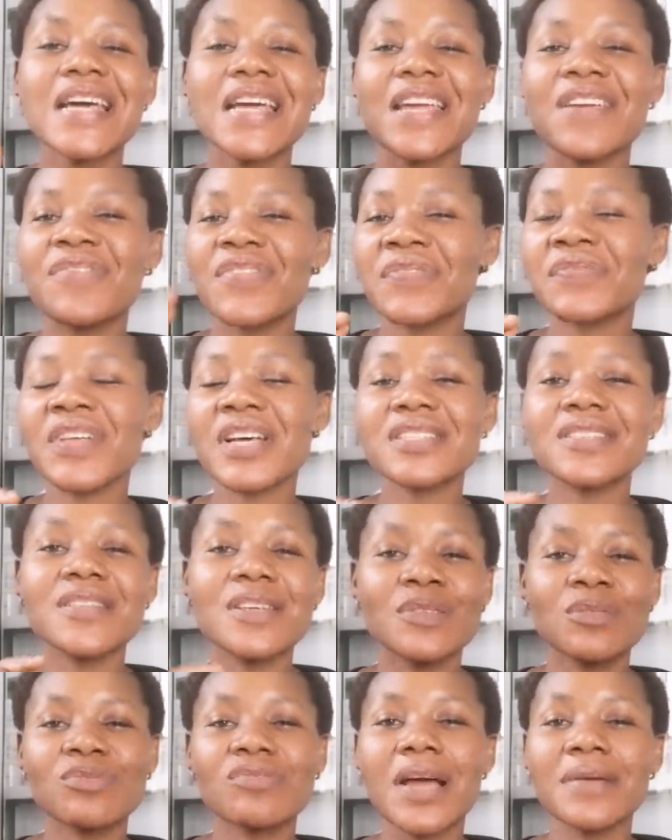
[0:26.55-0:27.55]
if you've not
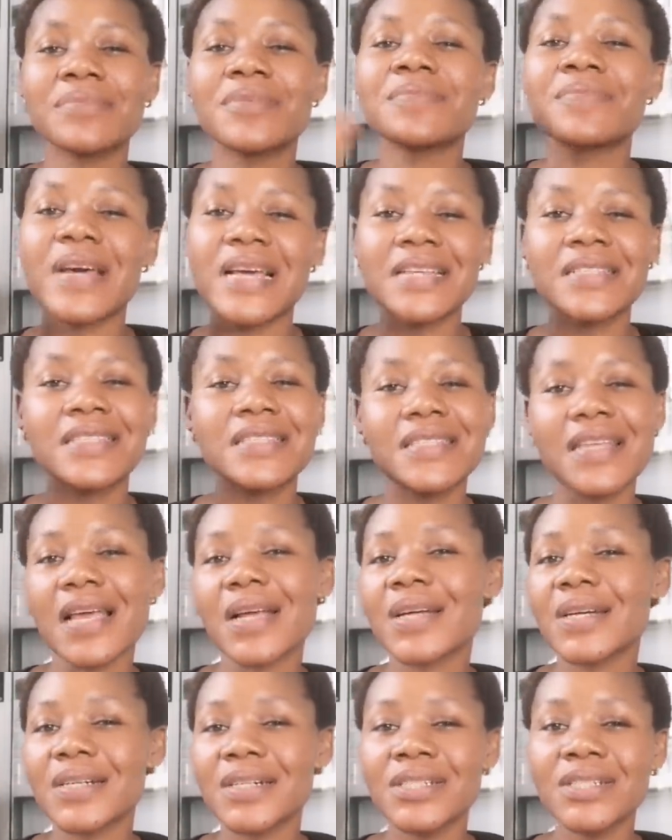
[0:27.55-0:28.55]
subscribed to my
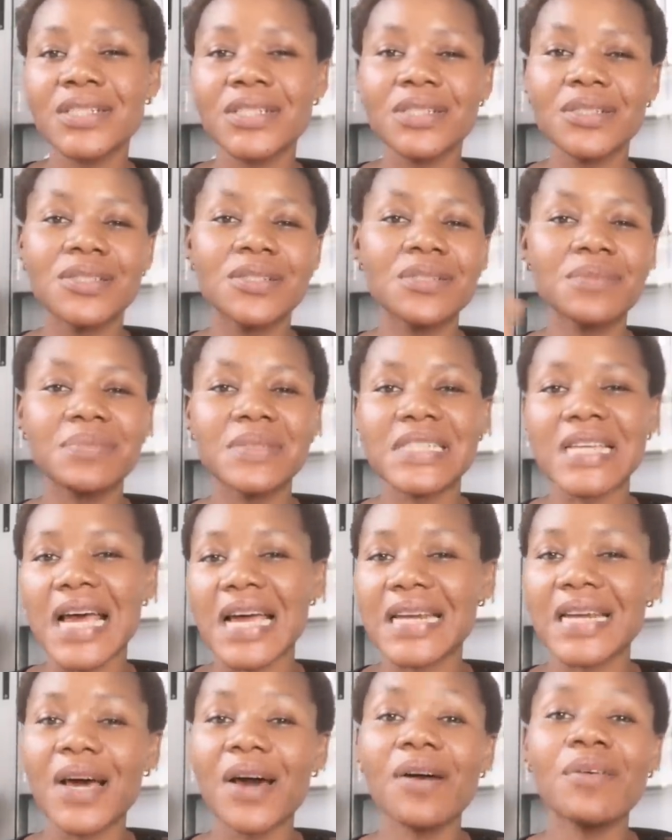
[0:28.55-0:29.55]
second YouTube
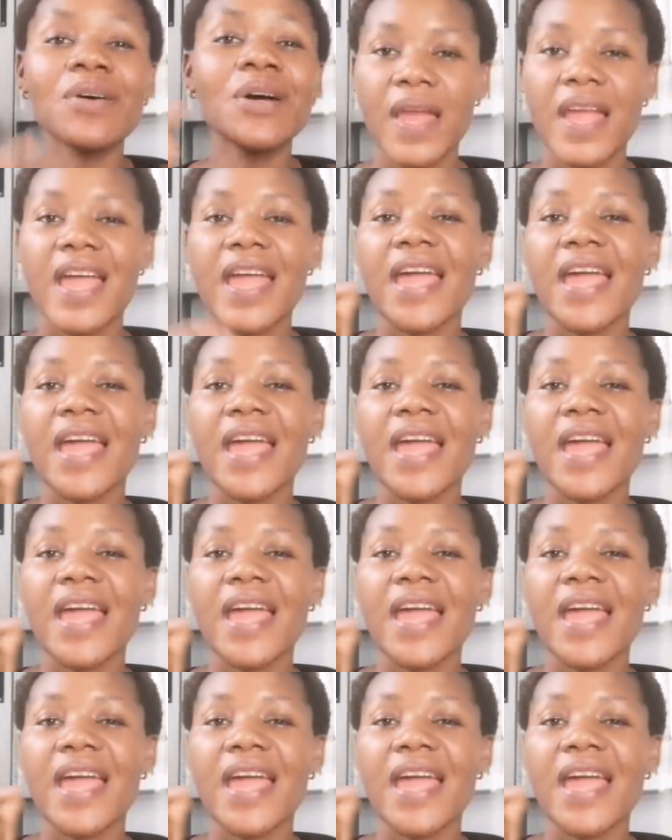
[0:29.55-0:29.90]
channel,